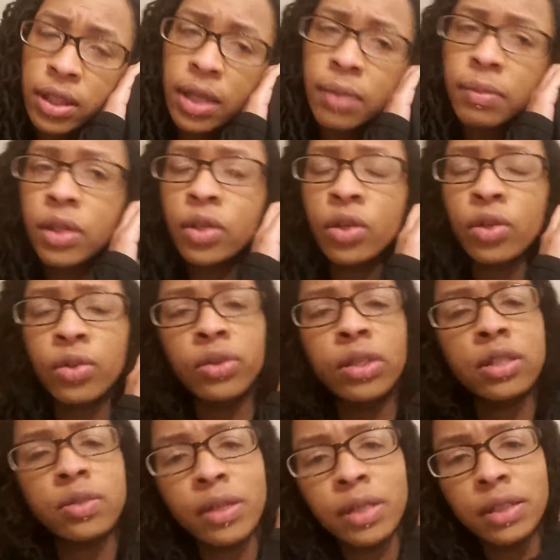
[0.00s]
that be known.
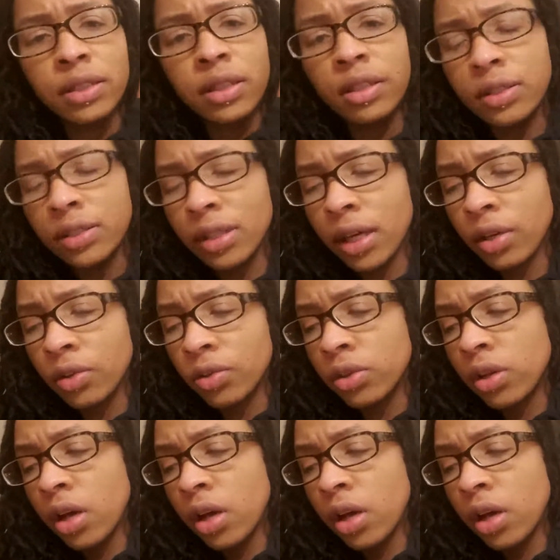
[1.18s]
That's why it's in the title.